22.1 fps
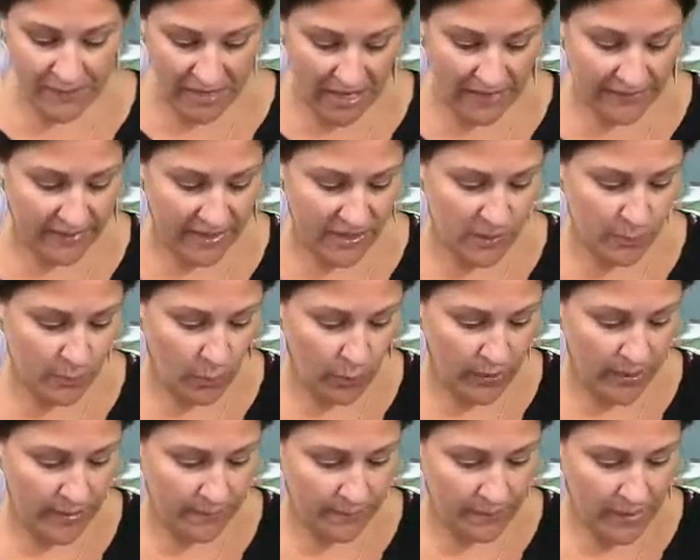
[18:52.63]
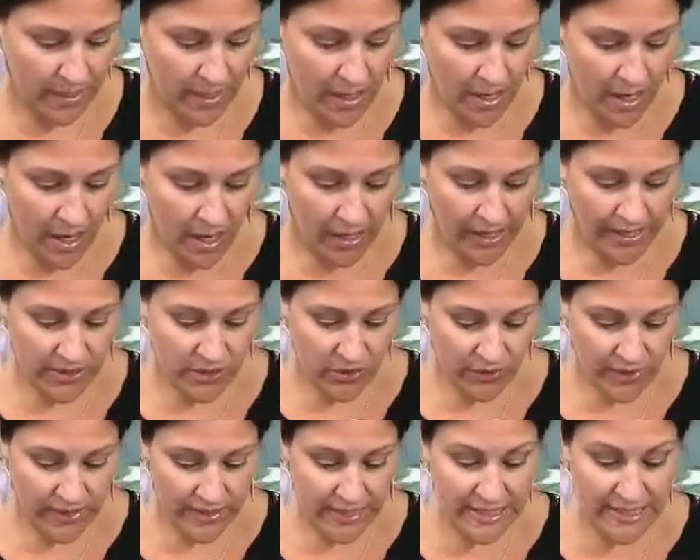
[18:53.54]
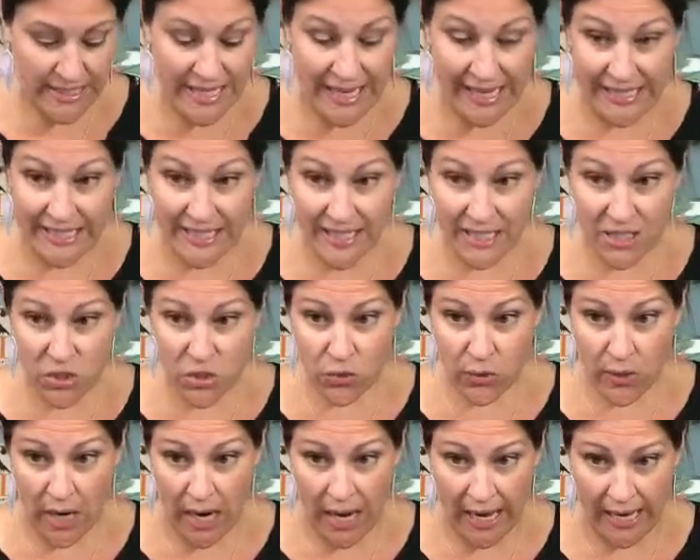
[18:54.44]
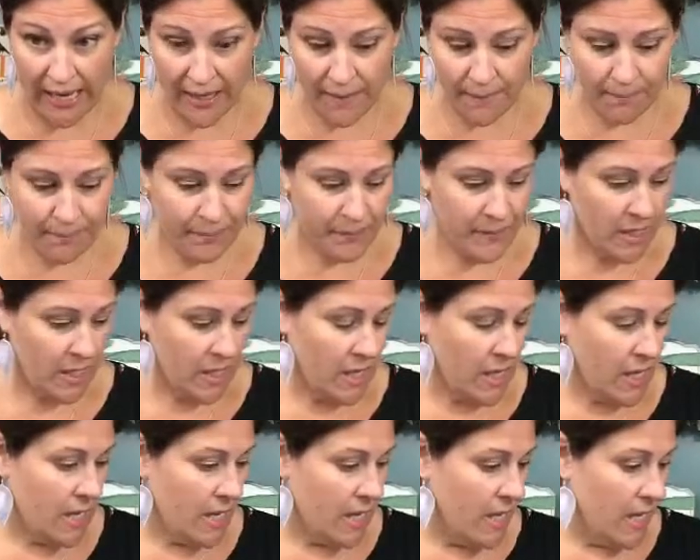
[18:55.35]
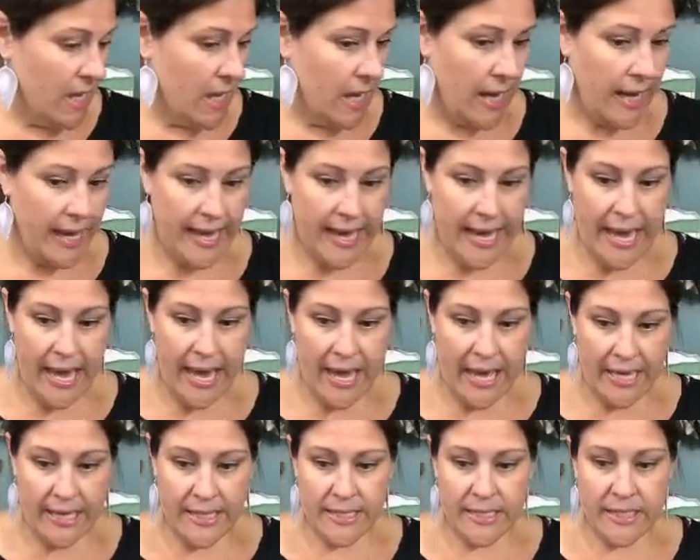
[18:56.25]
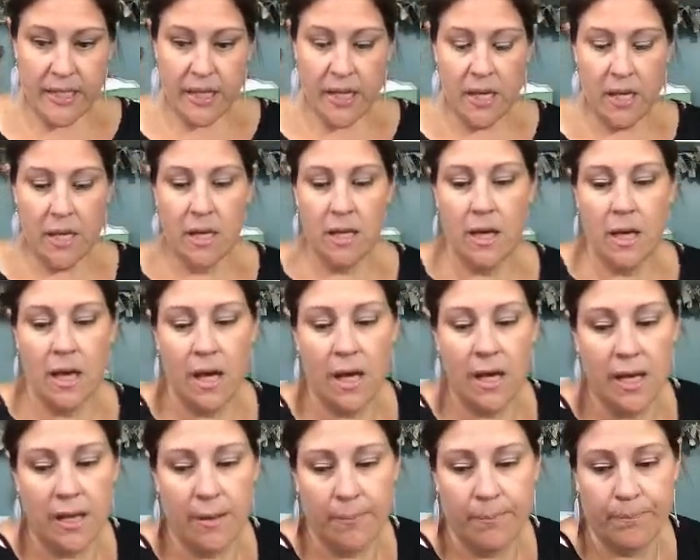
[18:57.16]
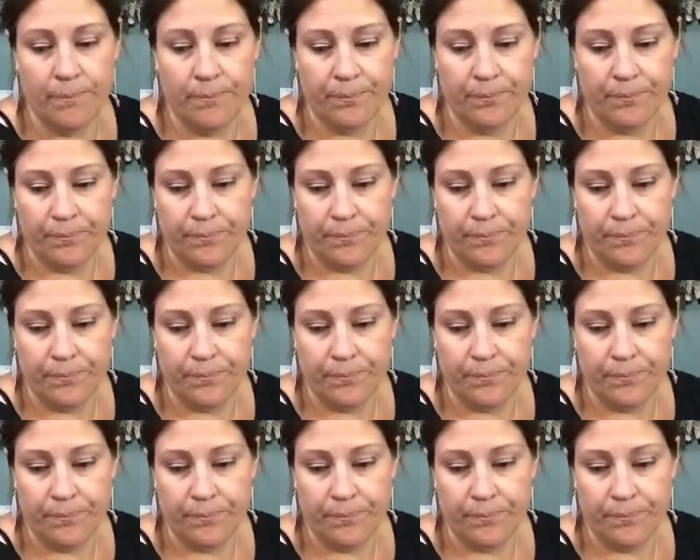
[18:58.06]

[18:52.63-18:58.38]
at this point. All right, so this is nice and dry. And um,